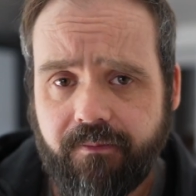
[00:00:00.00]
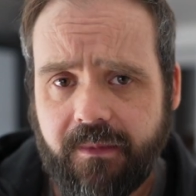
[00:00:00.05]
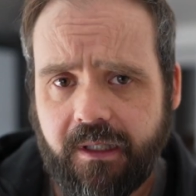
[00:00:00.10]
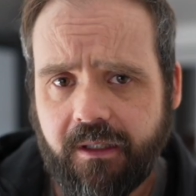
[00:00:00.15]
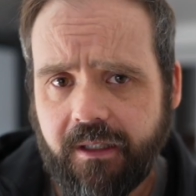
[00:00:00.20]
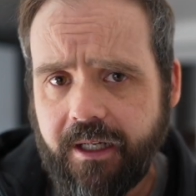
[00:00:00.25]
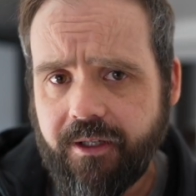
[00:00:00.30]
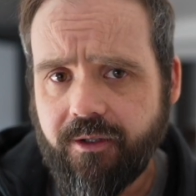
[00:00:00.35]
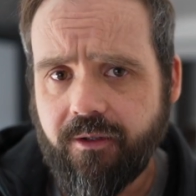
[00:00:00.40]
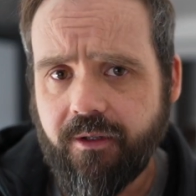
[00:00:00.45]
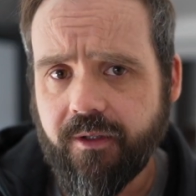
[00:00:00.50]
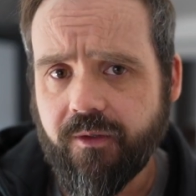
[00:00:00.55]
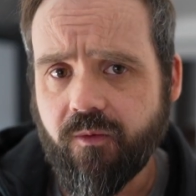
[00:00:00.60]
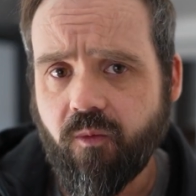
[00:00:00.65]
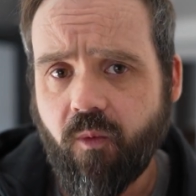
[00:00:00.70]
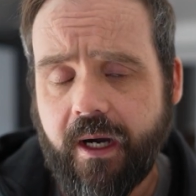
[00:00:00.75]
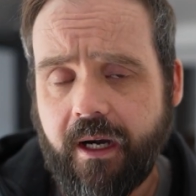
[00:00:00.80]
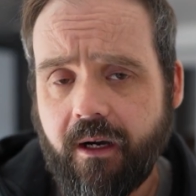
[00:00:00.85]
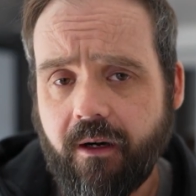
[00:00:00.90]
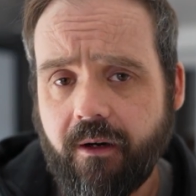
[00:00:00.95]
The ledger is
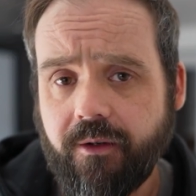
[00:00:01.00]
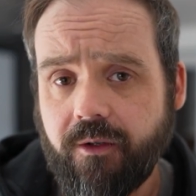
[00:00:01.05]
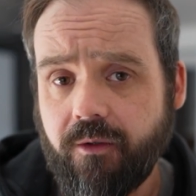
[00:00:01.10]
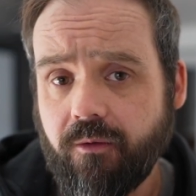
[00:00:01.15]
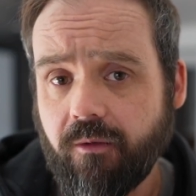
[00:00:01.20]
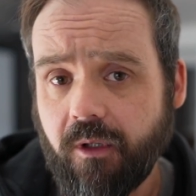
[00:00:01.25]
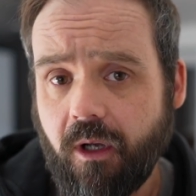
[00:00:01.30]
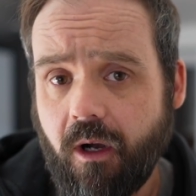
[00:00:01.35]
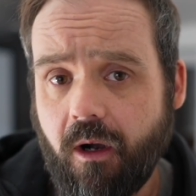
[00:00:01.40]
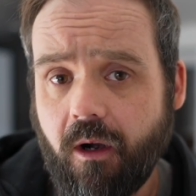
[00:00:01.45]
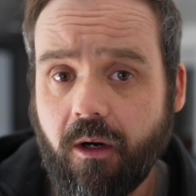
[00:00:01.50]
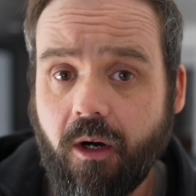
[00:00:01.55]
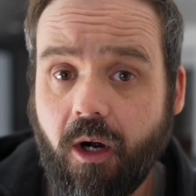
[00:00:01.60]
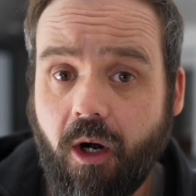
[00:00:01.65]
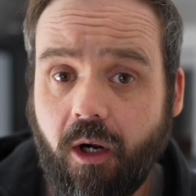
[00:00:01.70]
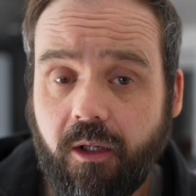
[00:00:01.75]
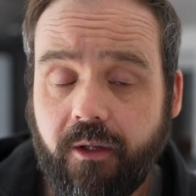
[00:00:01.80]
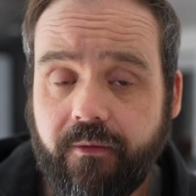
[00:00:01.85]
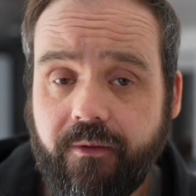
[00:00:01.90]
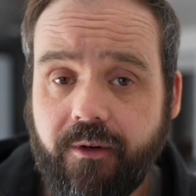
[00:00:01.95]
where you log
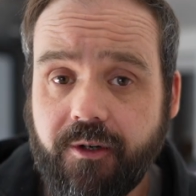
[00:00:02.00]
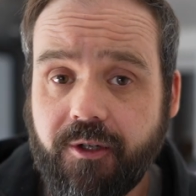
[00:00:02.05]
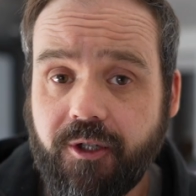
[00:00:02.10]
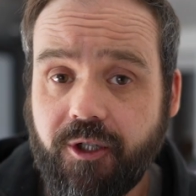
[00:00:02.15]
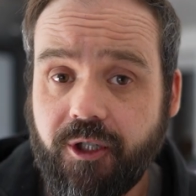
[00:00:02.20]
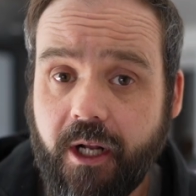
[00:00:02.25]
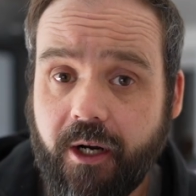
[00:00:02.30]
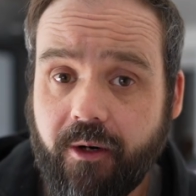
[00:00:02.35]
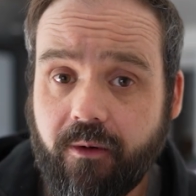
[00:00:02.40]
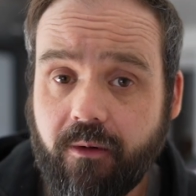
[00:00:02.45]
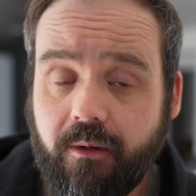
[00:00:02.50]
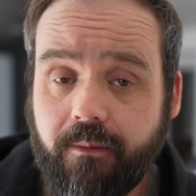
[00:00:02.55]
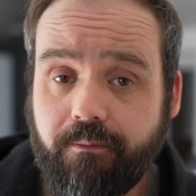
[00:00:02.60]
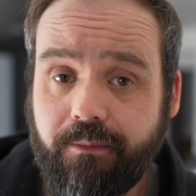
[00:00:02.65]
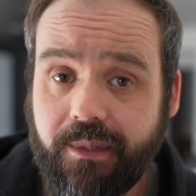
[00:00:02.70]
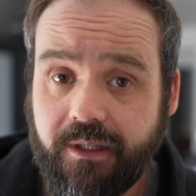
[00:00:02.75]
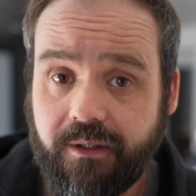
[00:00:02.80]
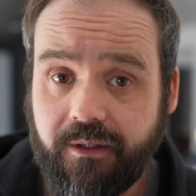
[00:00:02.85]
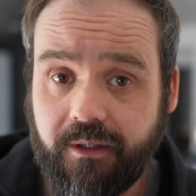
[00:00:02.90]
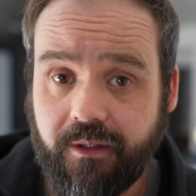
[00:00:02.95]
all of your general
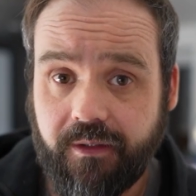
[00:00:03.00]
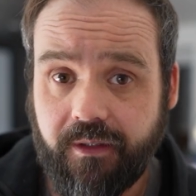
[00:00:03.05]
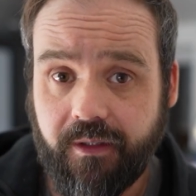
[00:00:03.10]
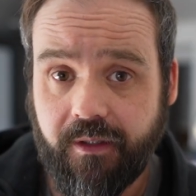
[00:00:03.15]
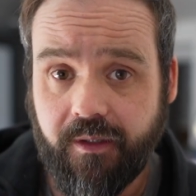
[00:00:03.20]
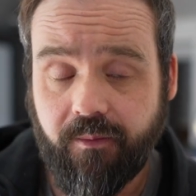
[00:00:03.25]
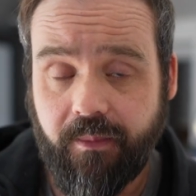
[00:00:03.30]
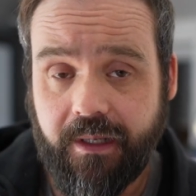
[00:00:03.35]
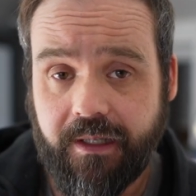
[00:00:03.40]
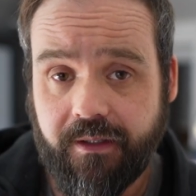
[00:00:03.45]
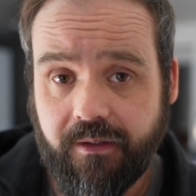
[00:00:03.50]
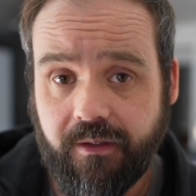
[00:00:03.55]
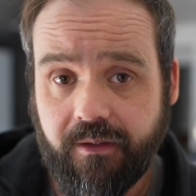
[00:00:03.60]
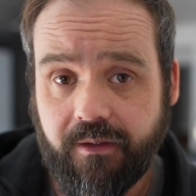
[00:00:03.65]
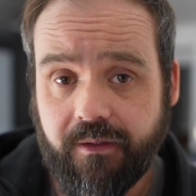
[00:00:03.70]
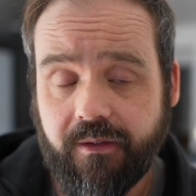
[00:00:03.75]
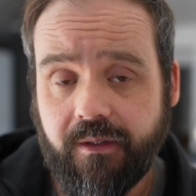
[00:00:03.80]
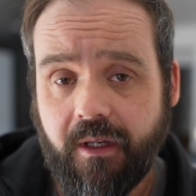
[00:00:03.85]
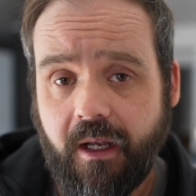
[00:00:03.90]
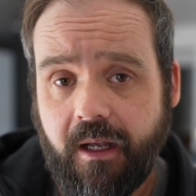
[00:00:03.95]
business
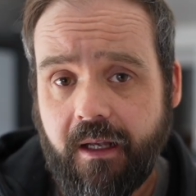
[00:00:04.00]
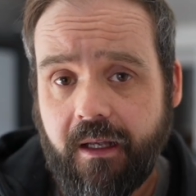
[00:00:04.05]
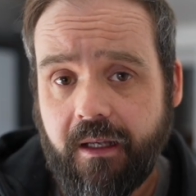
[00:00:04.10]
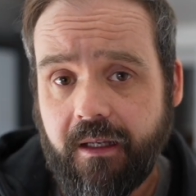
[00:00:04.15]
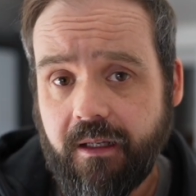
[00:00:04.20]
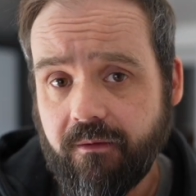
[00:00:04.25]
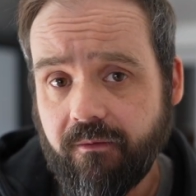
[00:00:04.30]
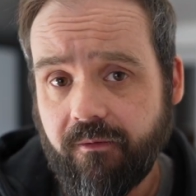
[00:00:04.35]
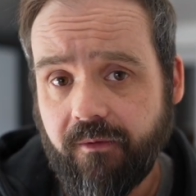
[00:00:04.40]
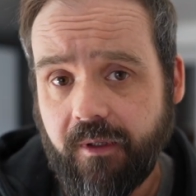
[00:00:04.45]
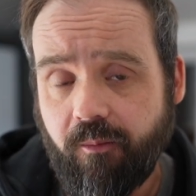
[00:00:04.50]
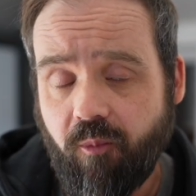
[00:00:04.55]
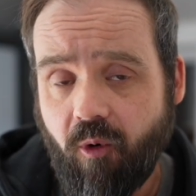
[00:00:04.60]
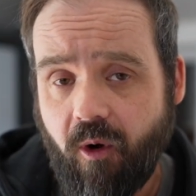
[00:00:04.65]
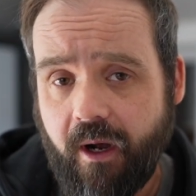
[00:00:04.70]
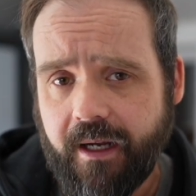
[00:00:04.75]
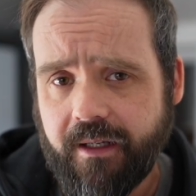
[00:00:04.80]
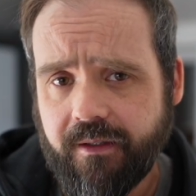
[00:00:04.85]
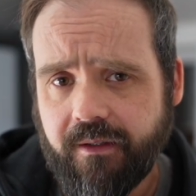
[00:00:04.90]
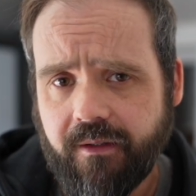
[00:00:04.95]
expenses in
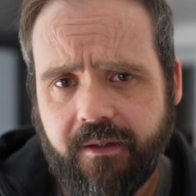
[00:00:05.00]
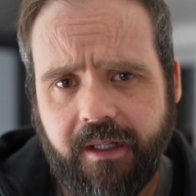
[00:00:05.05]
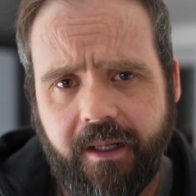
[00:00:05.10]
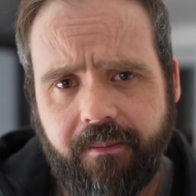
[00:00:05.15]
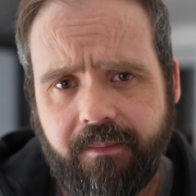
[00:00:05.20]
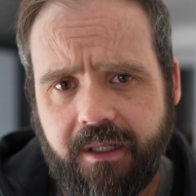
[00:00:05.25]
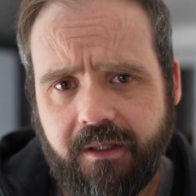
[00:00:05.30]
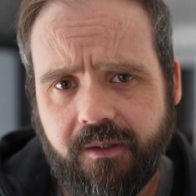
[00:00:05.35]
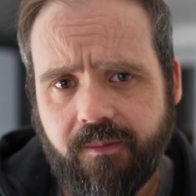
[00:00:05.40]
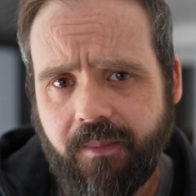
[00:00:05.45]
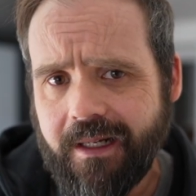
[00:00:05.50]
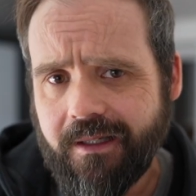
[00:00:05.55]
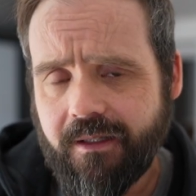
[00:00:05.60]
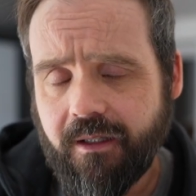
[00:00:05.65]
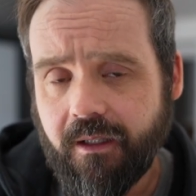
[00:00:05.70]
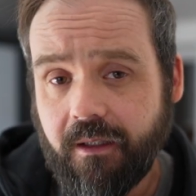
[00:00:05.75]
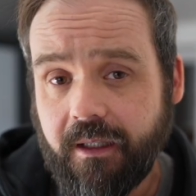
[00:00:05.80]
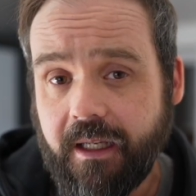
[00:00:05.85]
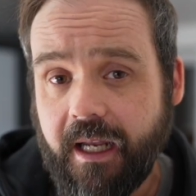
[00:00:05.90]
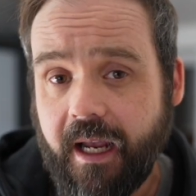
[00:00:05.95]
Flipwise. So that means
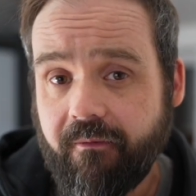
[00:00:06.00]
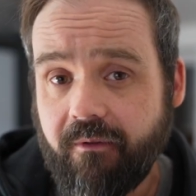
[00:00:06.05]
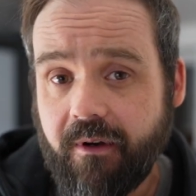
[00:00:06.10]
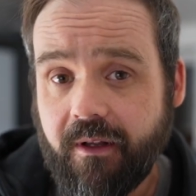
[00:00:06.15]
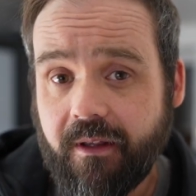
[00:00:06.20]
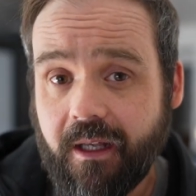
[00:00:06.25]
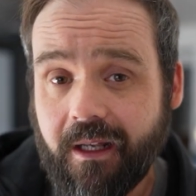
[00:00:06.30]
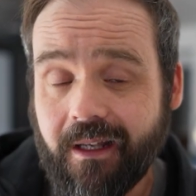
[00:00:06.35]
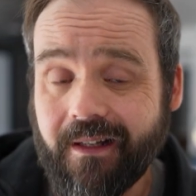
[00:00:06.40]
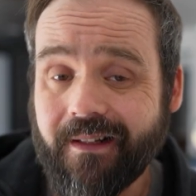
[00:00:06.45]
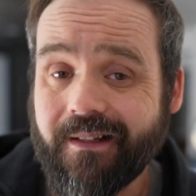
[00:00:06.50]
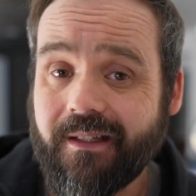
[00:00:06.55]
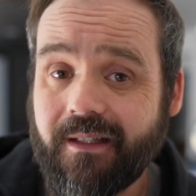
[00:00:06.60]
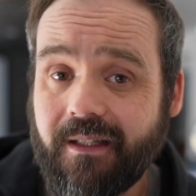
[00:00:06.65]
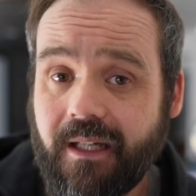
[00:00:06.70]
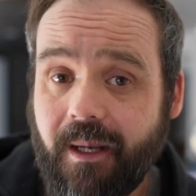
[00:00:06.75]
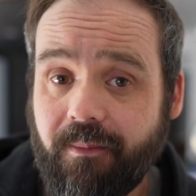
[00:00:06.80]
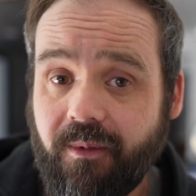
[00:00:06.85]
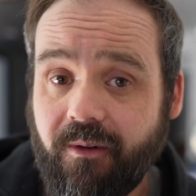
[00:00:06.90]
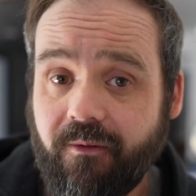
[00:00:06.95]
basically everything
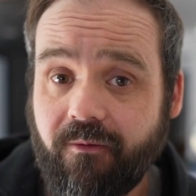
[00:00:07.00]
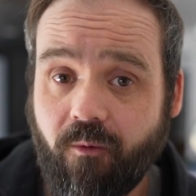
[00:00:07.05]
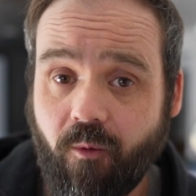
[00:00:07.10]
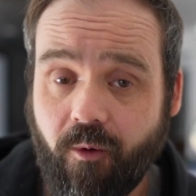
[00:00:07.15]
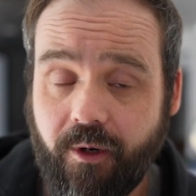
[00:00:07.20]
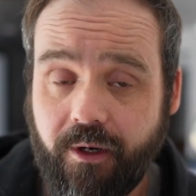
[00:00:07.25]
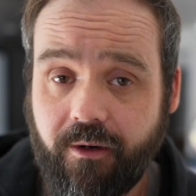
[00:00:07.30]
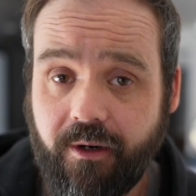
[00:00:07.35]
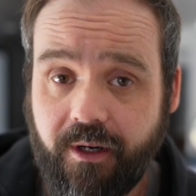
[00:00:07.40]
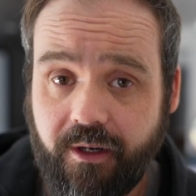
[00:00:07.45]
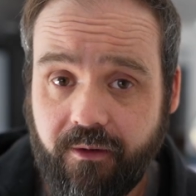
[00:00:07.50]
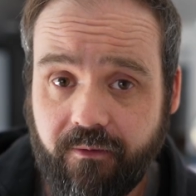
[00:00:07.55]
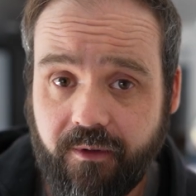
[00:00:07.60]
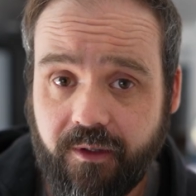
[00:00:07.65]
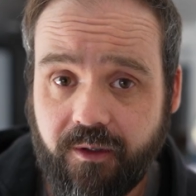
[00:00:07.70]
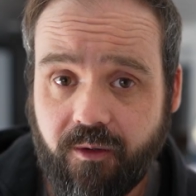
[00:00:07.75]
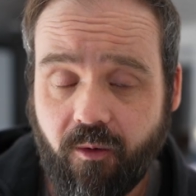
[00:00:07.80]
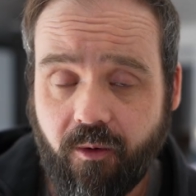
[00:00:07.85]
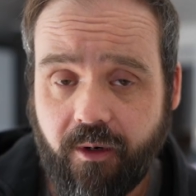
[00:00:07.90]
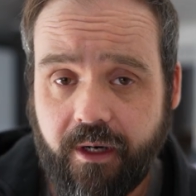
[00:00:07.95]
except for your
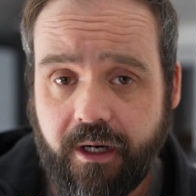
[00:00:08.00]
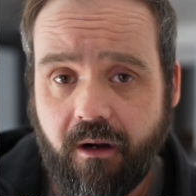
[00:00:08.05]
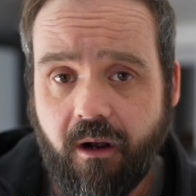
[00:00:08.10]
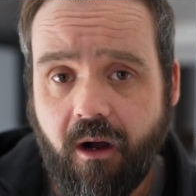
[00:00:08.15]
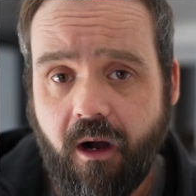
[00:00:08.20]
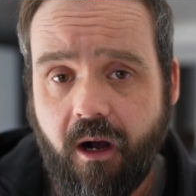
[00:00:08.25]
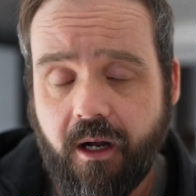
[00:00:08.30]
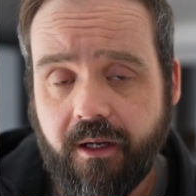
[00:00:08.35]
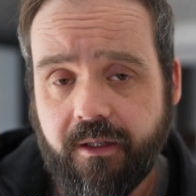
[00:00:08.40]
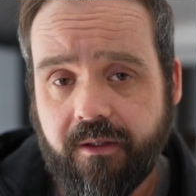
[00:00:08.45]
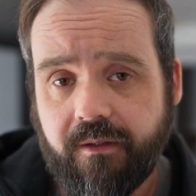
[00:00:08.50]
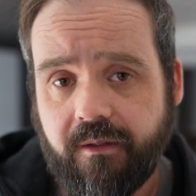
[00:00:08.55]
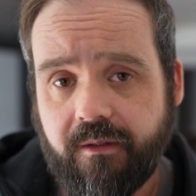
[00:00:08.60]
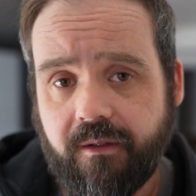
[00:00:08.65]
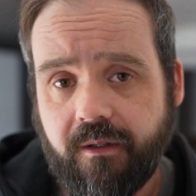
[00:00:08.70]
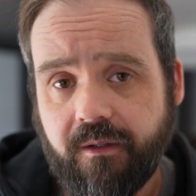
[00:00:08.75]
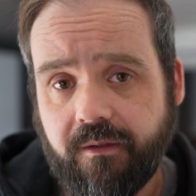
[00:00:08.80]
inventory costs.